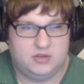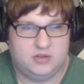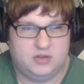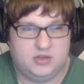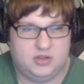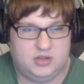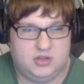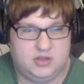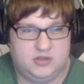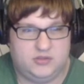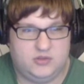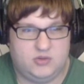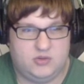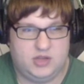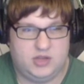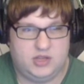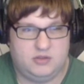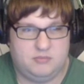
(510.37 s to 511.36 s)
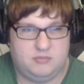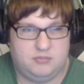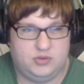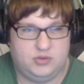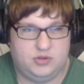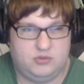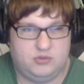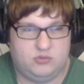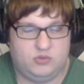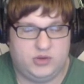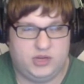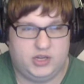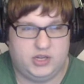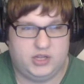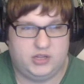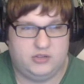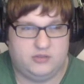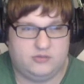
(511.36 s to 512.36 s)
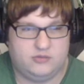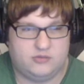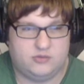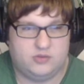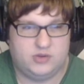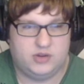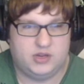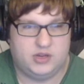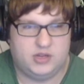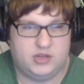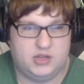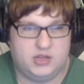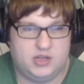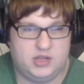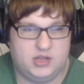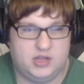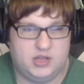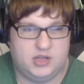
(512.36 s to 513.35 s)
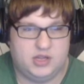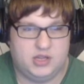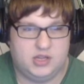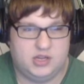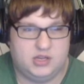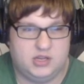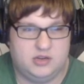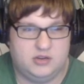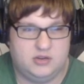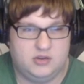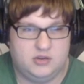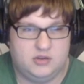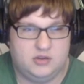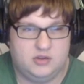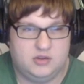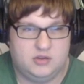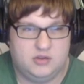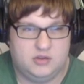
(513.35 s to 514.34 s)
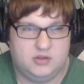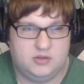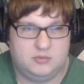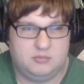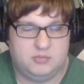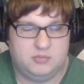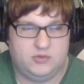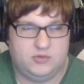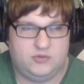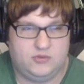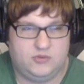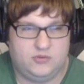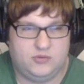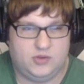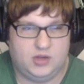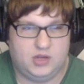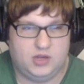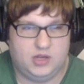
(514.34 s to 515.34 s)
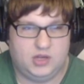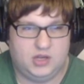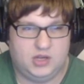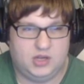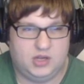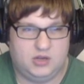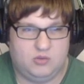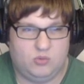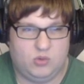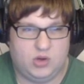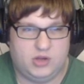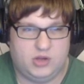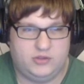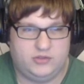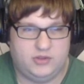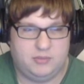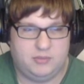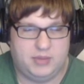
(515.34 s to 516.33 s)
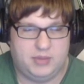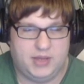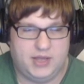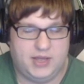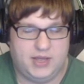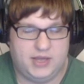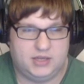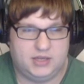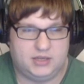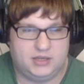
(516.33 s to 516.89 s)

Uh, let's go ahead and put Rita in the front and move uh, Wanda back.